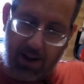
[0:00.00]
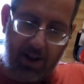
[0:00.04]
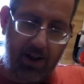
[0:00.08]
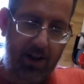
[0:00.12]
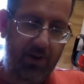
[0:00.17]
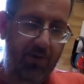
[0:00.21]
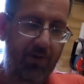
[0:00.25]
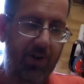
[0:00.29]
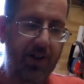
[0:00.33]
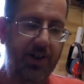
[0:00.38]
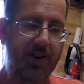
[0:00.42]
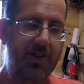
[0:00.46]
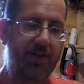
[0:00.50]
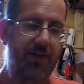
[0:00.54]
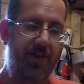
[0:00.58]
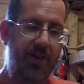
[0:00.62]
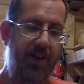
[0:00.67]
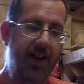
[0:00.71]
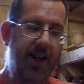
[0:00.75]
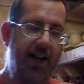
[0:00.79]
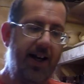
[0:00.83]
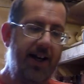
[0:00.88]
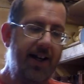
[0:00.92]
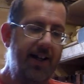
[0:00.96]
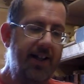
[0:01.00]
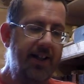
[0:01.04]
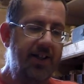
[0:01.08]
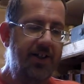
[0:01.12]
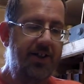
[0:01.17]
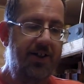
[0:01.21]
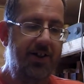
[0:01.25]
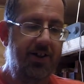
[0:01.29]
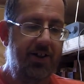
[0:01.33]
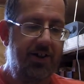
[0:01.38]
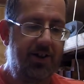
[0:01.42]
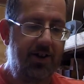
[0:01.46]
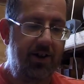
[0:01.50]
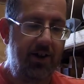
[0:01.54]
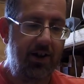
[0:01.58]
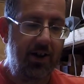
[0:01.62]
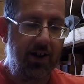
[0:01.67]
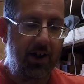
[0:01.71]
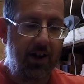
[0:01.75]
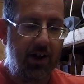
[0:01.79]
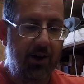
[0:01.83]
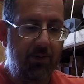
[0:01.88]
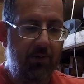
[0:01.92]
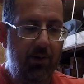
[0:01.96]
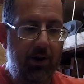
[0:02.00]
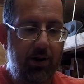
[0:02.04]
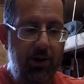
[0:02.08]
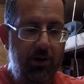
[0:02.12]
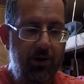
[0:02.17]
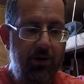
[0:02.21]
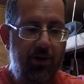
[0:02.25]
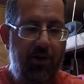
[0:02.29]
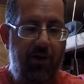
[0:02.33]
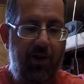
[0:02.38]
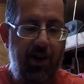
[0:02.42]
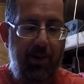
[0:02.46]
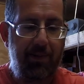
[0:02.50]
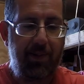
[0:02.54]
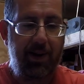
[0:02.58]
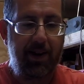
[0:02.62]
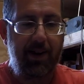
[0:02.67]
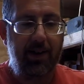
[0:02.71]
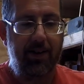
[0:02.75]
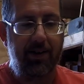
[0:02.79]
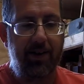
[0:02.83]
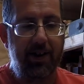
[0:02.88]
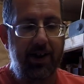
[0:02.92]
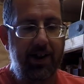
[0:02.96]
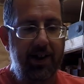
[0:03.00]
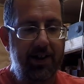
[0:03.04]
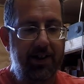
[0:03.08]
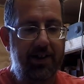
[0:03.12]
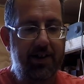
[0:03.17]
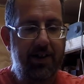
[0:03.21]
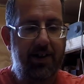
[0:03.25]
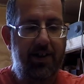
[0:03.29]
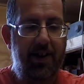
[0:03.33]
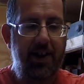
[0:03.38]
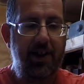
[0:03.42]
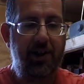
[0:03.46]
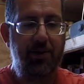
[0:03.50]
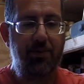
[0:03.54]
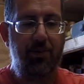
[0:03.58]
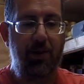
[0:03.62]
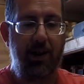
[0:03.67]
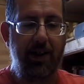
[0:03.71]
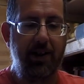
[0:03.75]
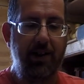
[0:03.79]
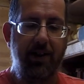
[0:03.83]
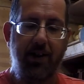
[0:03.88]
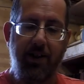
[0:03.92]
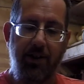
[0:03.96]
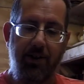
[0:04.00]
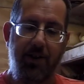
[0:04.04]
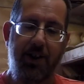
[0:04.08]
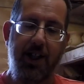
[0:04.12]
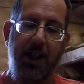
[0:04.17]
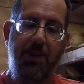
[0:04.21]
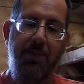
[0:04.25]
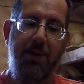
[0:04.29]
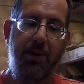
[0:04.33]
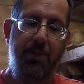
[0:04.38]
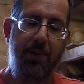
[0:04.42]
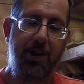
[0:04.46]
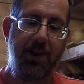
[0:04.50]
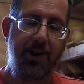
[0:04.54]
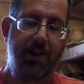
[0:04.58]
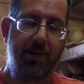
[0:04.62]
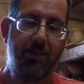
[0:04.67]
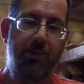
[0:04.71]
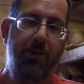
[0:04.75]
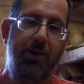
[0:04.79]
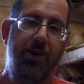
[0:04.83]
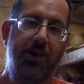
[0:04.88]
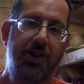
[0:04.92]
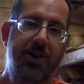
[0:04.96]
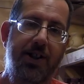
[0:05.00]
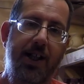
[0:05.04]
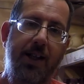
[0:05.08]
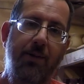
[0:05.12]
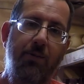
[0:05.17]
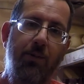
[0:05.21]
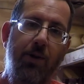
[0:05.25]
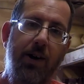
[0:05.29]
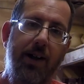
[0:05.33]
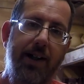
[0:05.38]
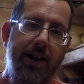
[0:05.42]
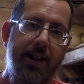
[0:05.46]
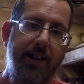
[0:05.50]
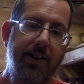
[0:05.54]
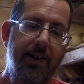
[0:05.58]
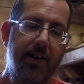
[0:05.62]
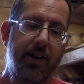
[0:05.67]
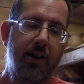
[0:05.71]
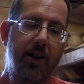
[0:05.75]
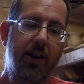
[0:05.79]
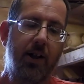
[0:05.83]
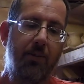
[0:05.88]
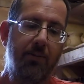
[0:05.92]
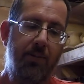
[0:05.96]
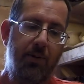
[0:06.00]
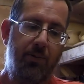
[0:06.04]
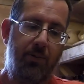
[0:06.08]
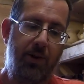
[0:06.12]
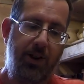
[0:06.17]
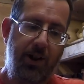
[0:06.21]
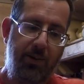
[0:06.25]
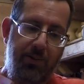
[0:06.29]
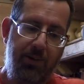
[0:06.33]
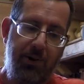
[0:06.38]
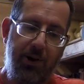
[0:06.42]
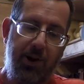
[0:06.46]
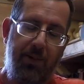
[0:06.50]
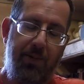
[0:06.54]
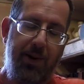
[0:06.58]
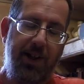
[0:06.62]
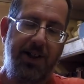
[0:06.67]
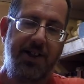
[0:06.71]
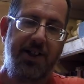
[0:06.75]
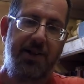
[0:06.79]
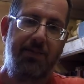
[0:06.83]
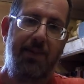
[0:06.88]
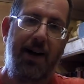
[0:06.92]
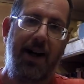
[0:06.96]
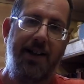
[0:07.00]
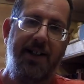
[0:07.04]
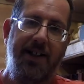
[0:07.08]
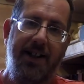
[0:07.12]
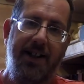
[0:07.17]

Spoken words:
And the reason for that is that when you're flipping these this way, you keep your piece of wood the same way, but when you put the pieces back